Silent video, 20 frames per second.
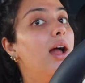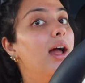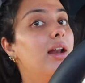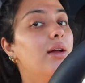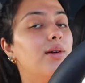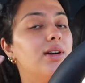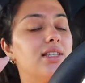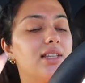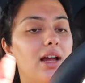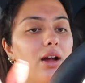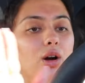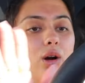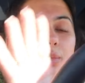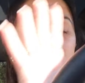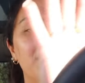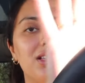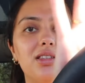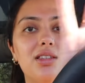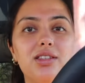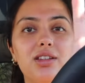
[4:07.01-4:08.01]
Anyways, I hope
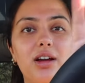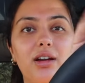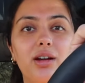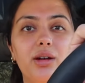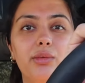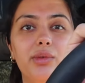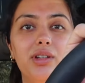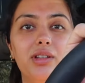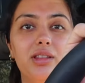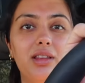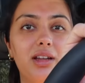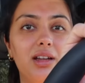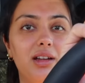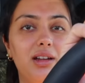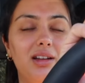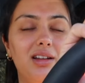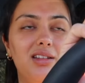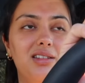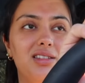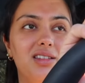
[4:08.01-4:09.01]
this steering wheel
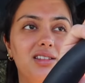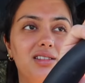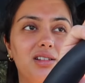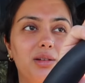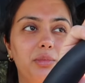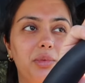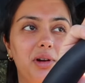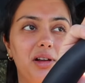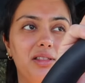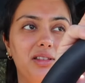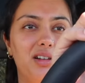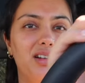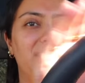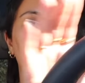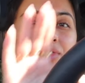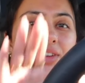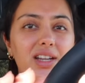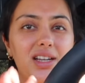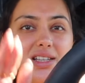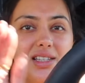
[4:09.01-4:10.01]
thing isn't a bother.
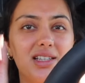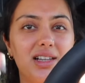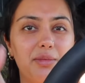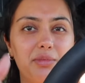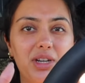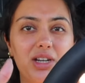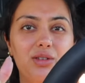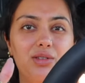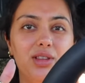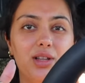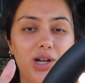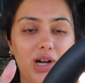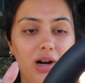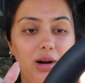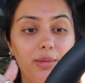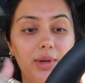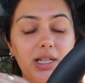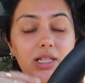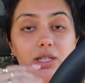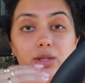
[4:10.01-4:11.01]
If it is, let me know in the
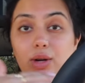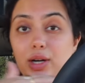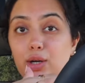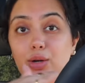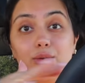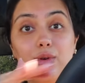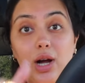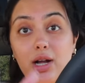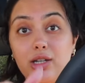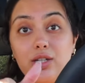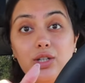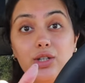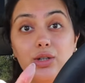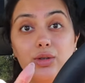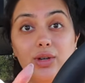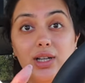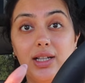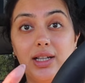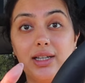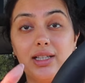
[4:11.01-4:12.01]
comments so I know not to
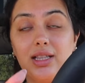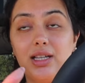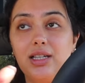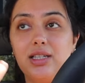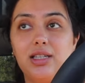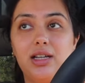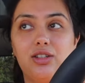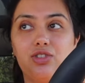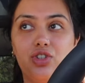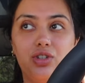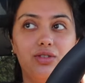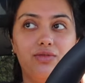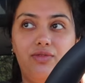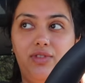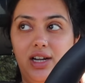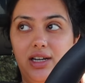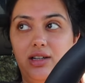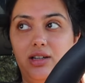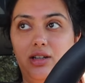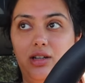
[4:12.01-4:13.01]
do it like this. I'll just
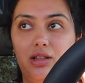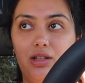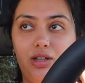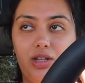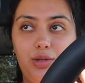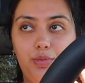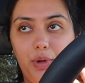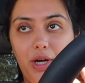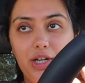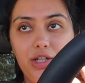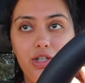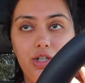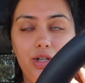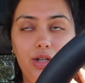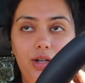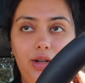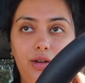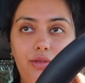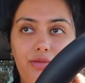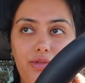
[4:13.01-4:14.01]
find another spot to
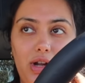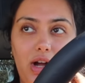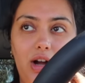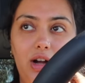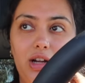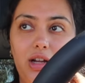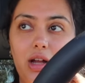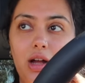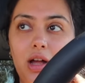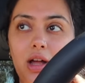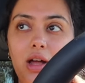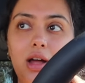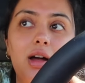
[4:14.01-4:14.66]
vlog.